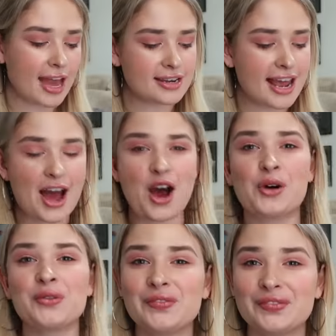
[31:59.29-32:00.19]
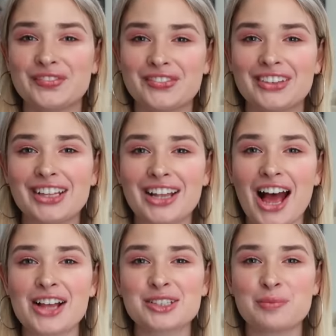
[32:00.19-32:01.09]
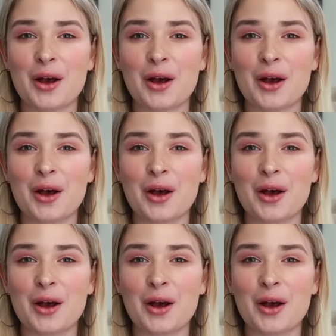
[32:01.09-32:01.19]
And now the last